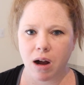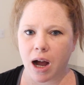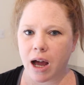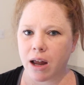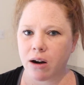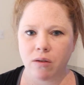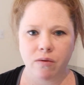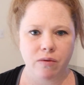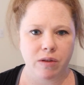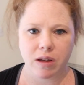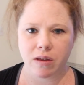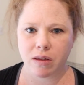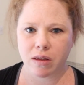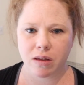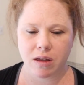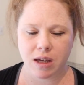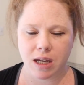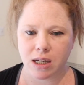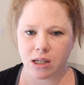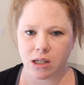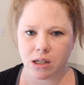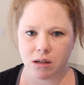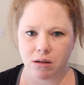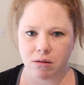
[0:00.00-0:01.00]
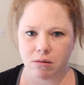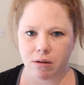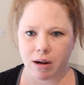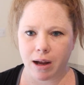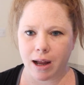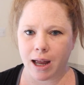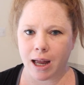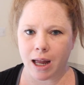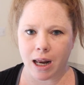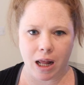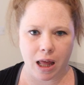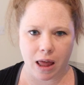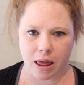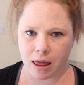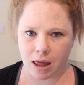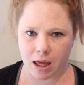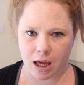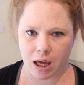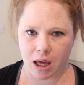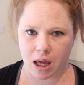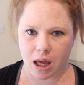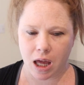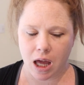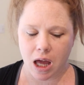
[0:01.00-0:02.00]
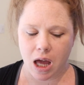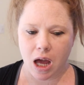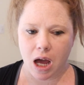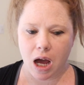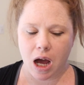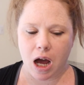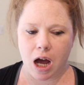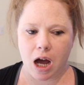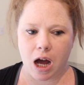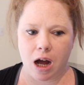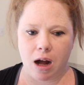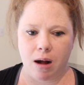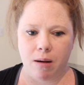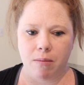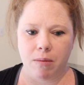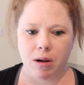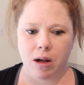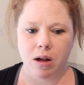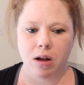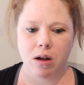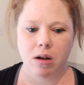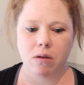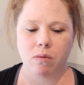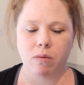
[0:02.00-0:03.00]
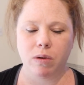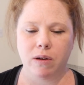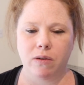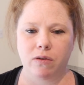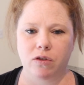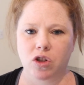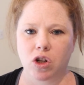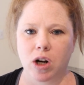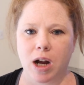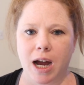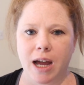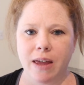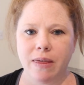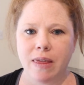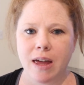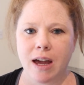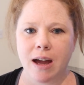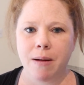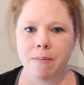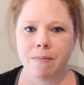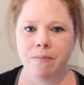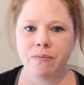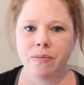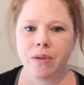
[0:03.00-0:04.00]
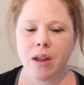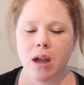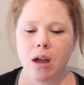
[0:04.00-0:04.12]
I don't think they do anything. We've tried them.